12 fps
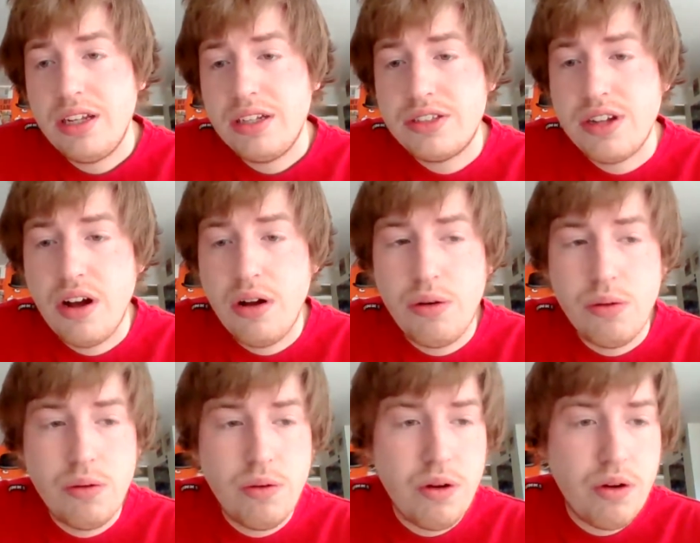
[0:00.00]

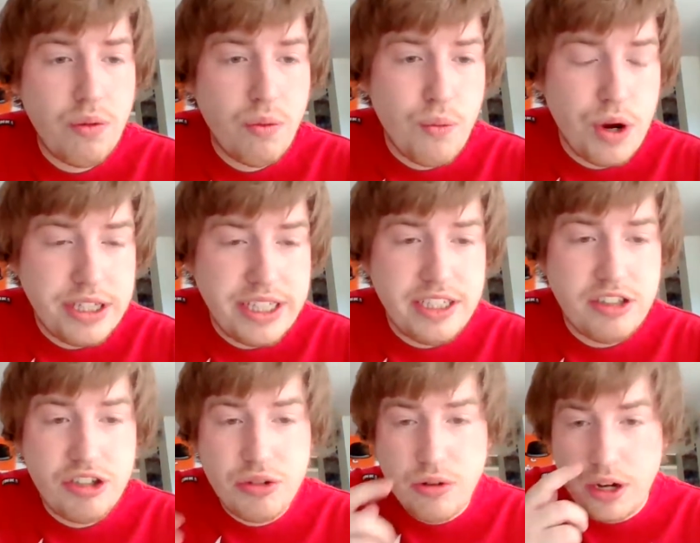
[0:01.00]
So what did
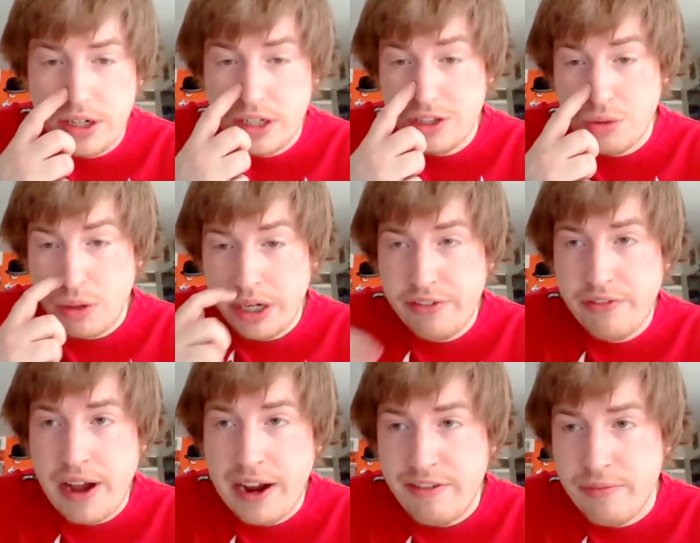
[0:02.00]

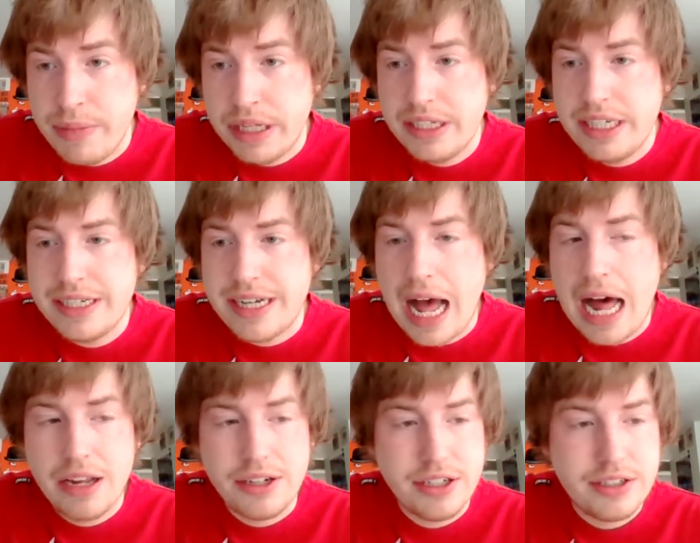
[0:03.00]
$225 million
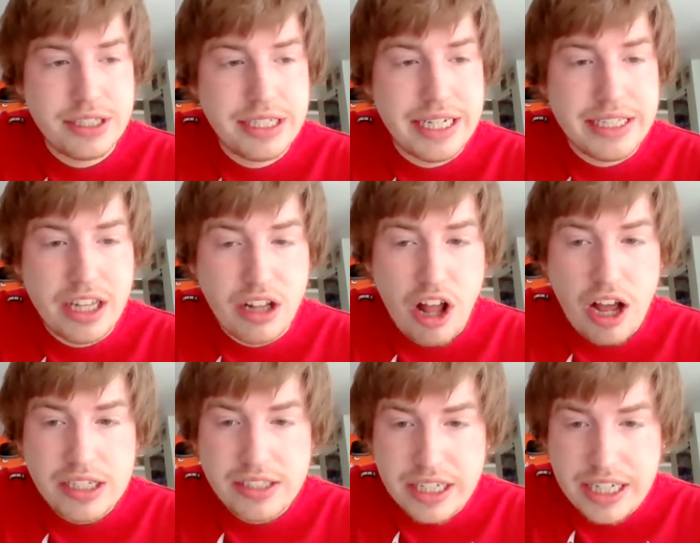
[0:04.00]
get the
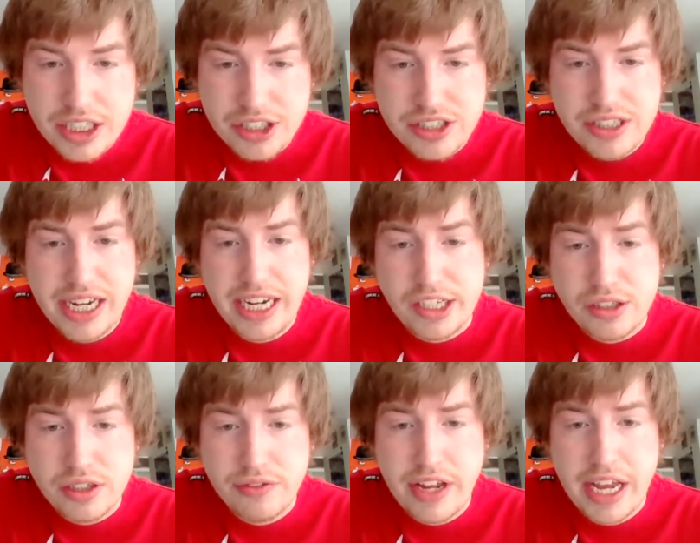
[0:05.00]
Los Angeles
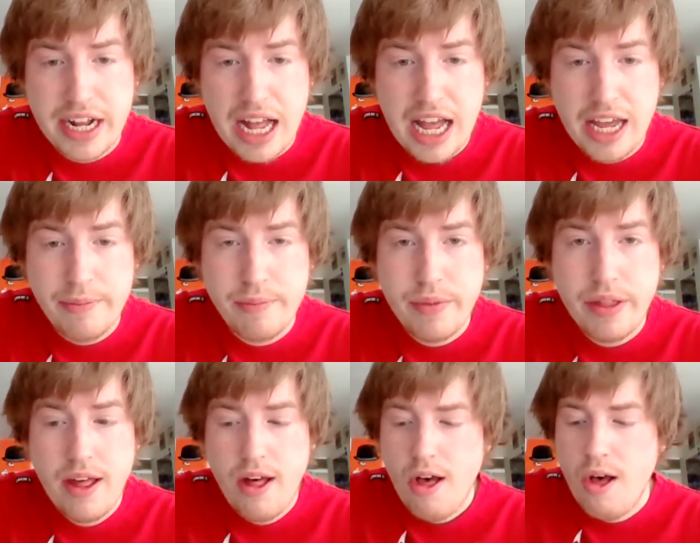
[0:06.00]
Angels of Anaheim?
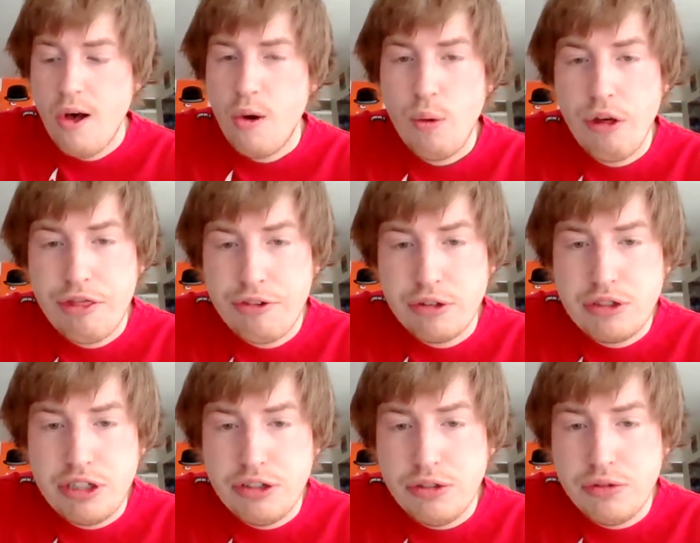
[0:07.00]
Well,
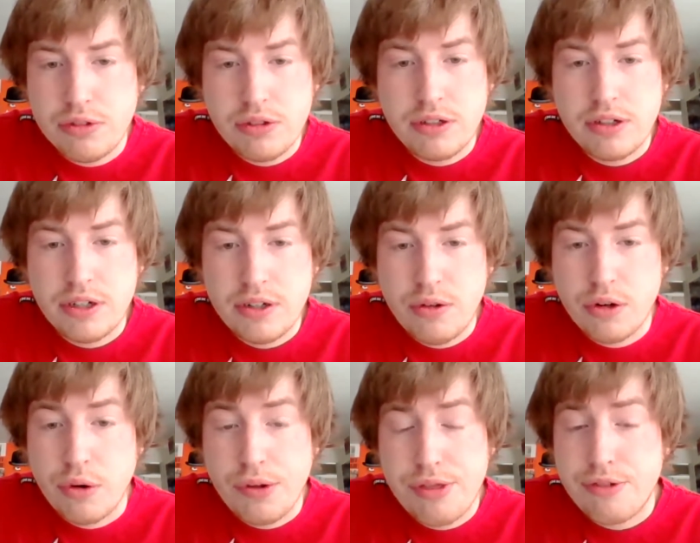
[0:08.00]
through
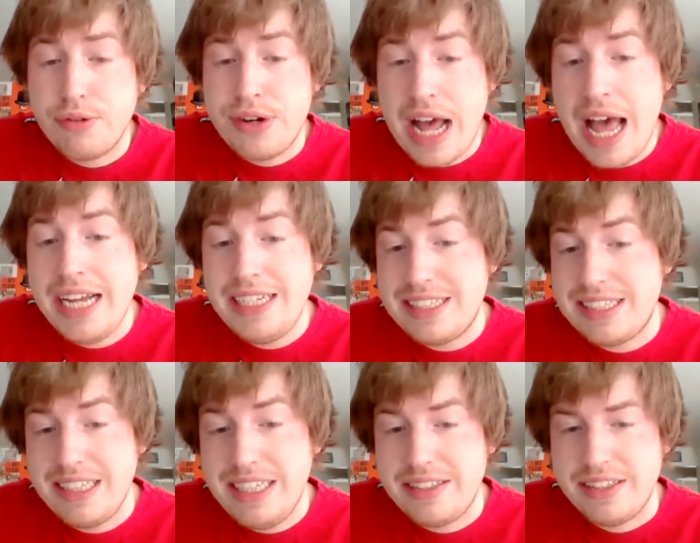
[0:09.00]
9
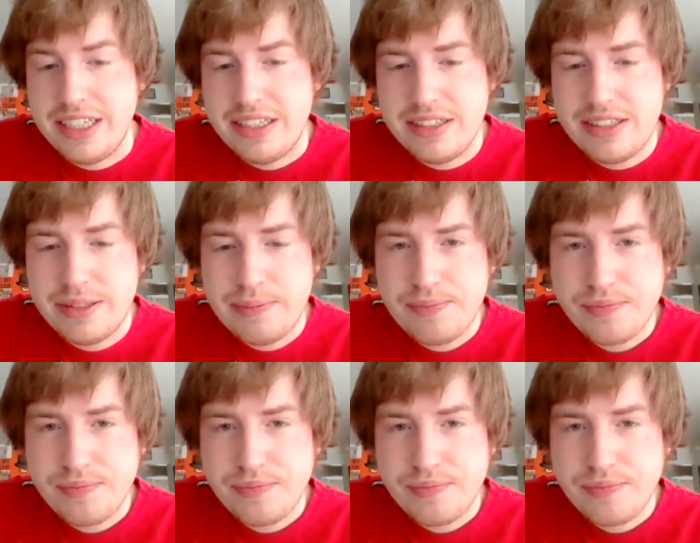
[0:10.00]
seasons,